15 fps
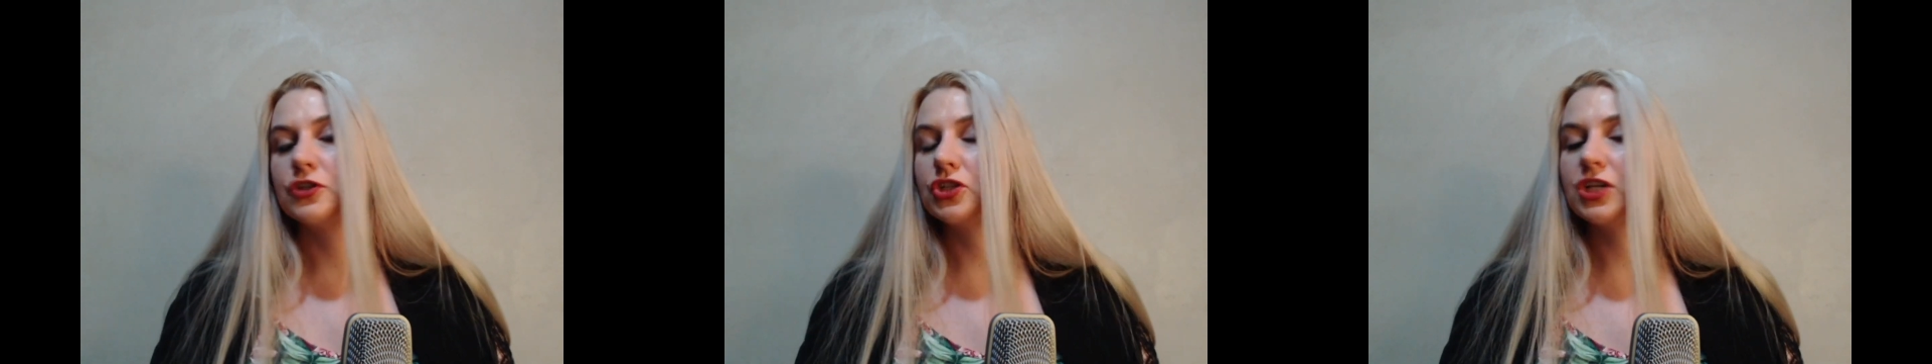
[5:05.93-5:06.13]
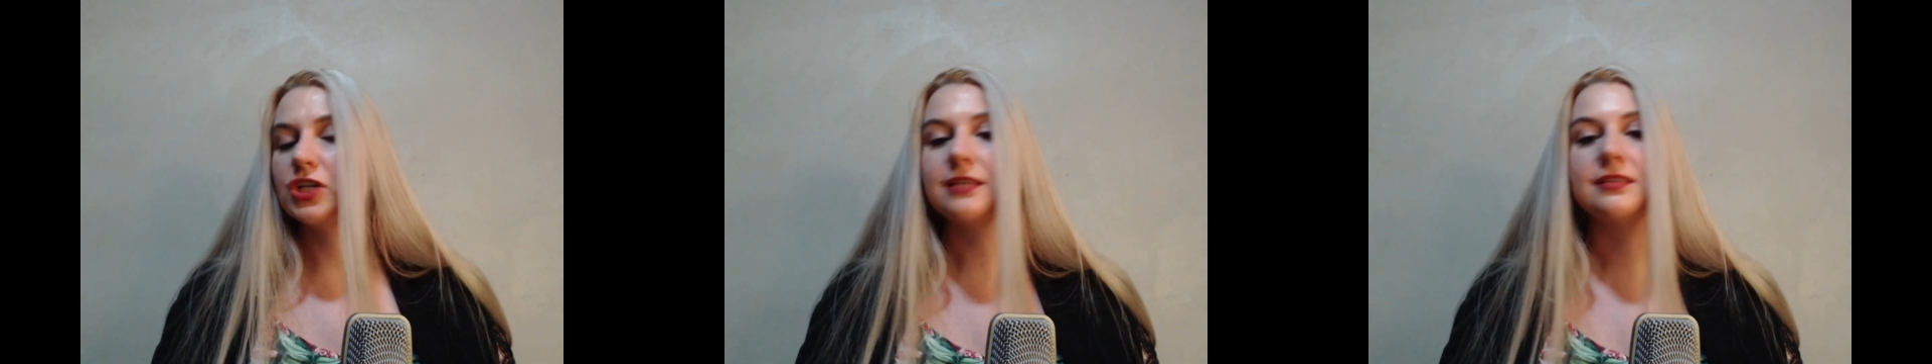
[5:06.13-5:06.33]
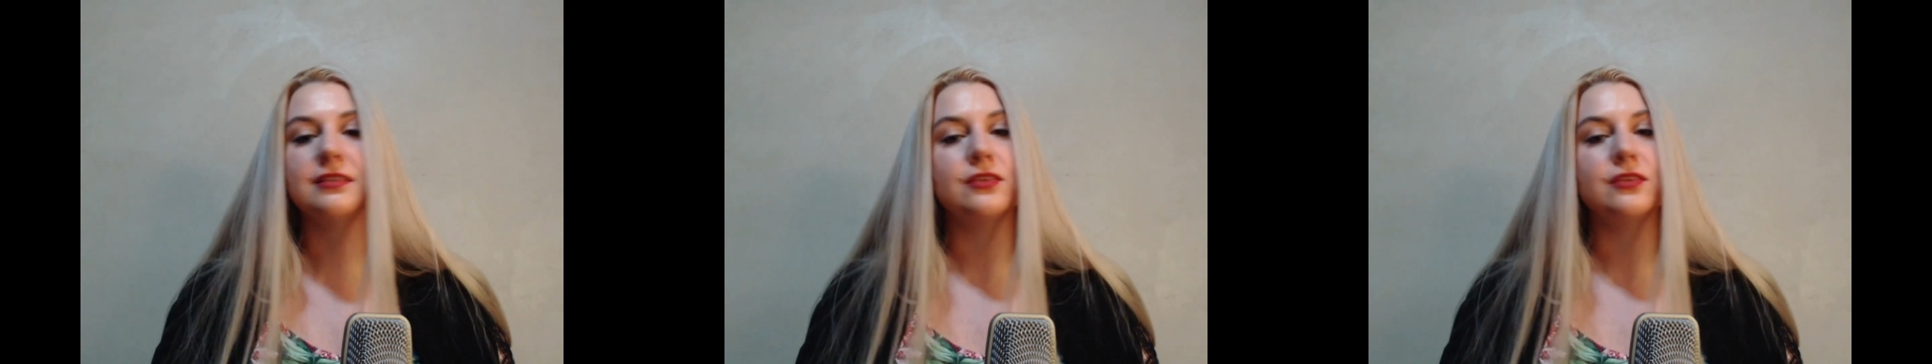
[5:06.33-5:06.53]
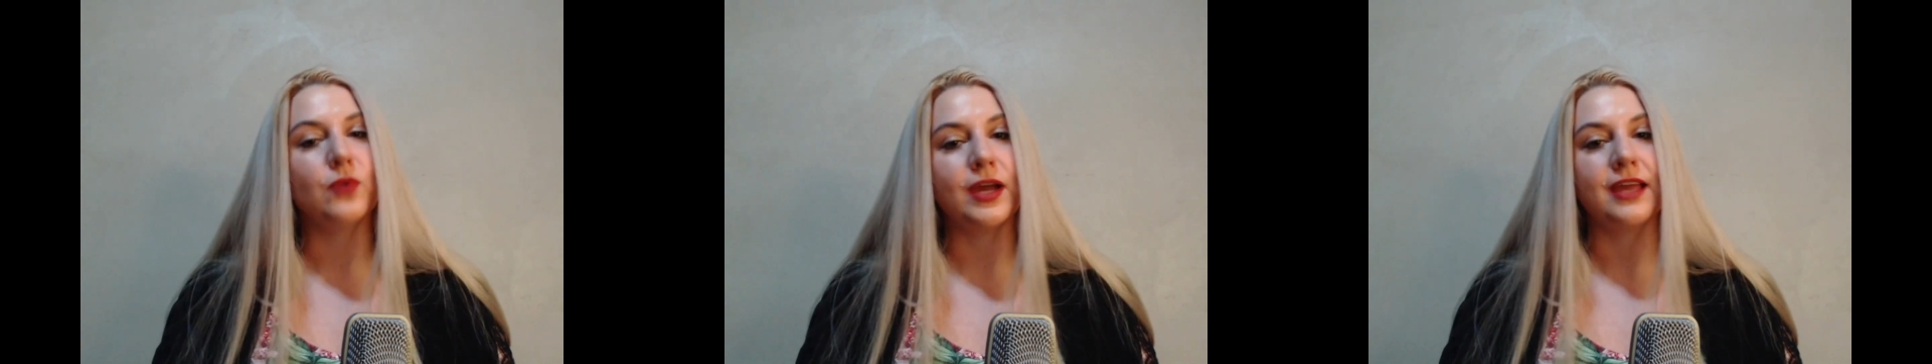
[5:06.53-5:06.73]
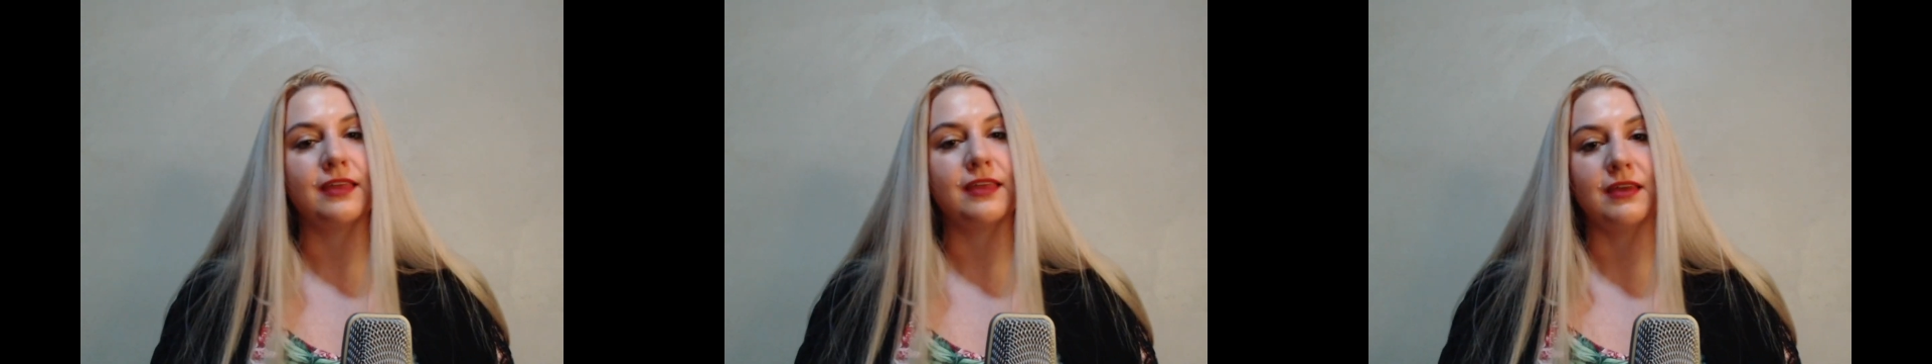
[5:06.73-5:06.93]
just the
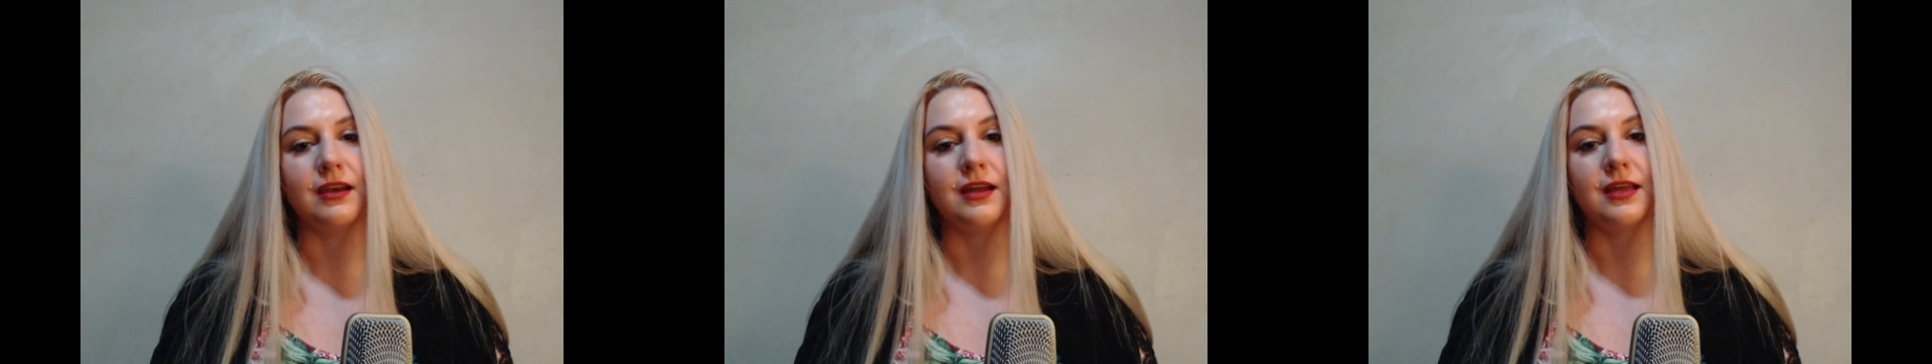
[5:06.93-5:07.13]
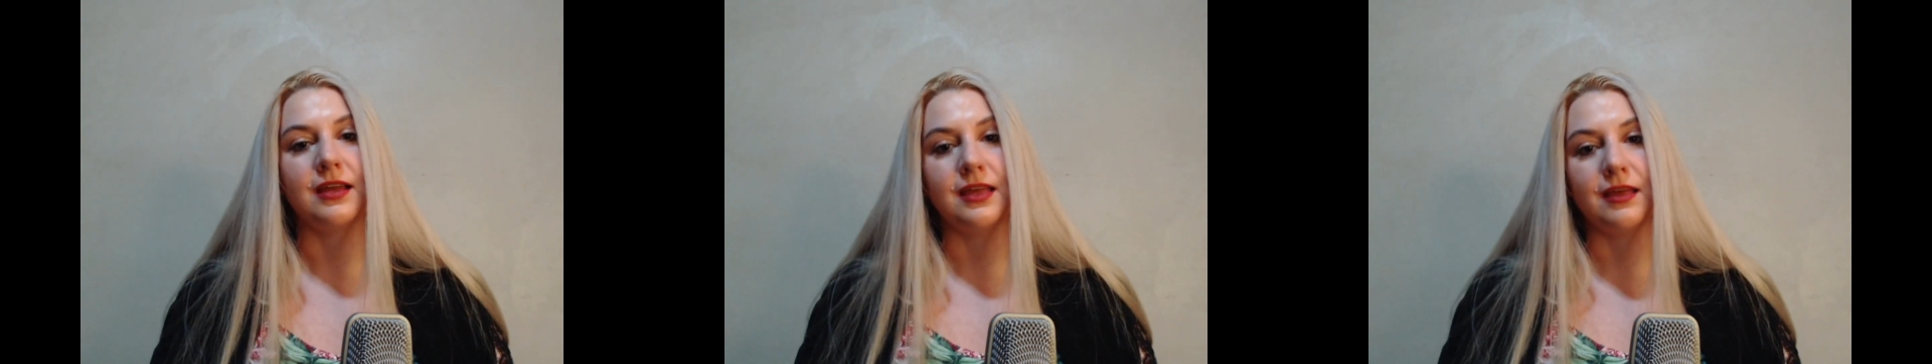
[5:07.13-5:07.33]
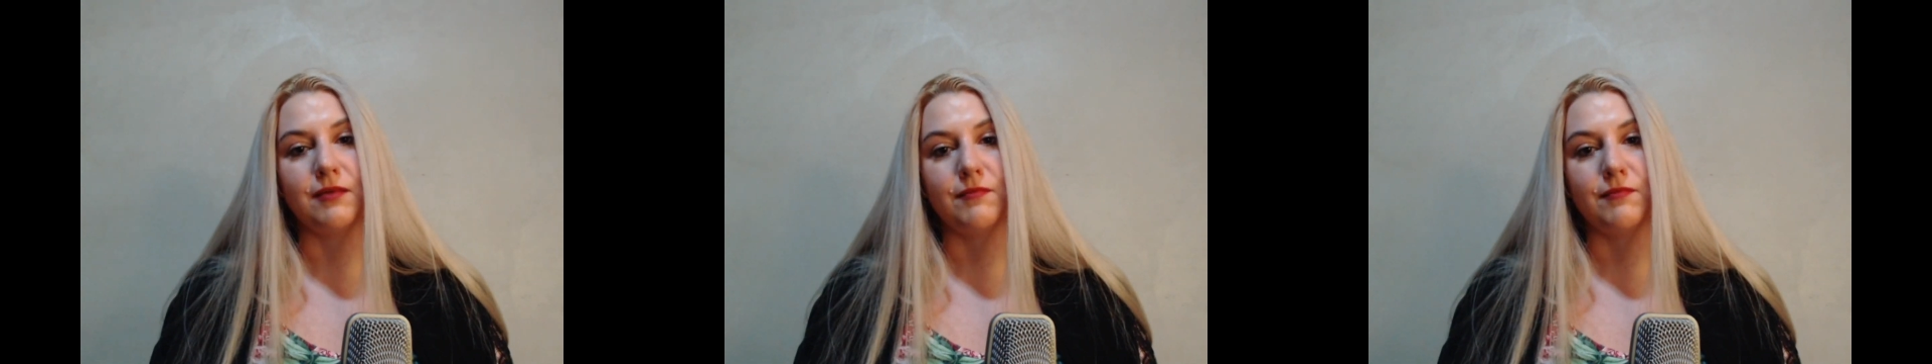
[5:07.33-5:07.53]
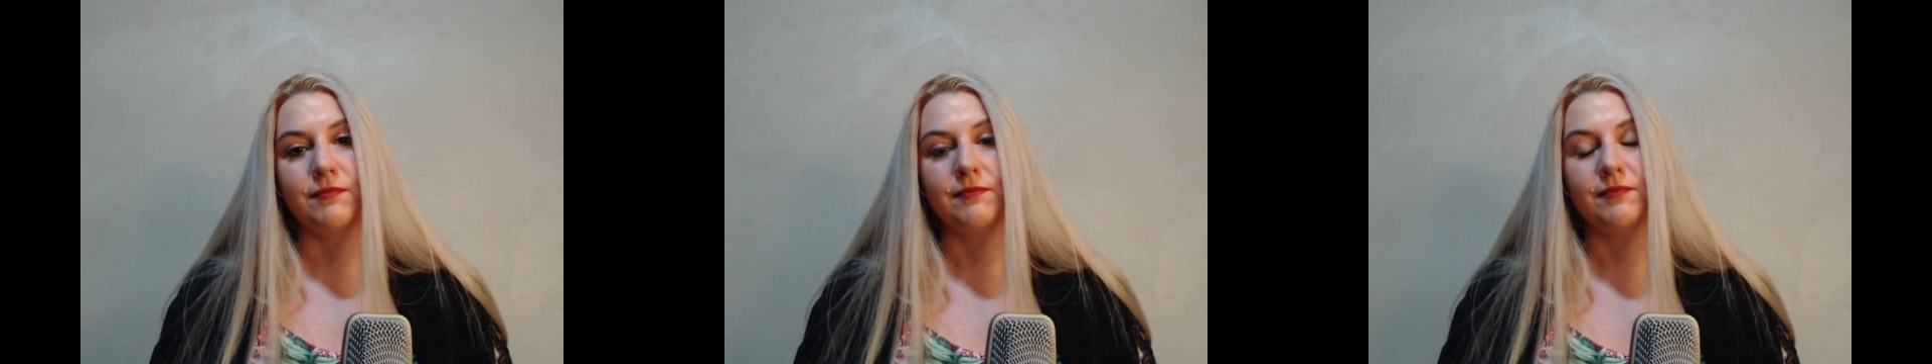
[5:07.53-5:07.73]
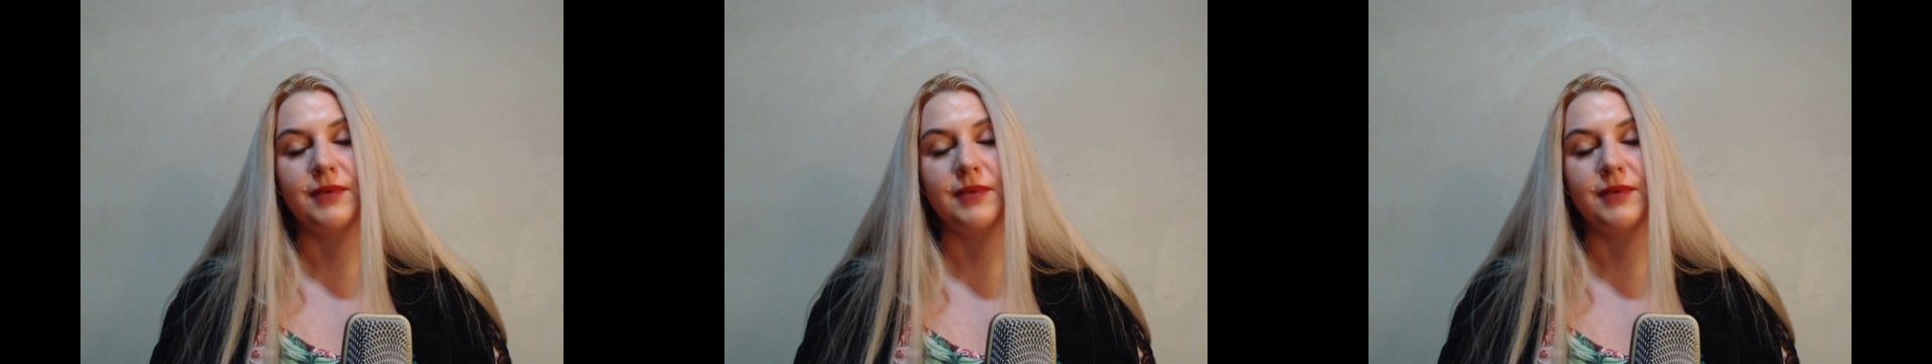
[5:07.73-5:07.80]
way that I am.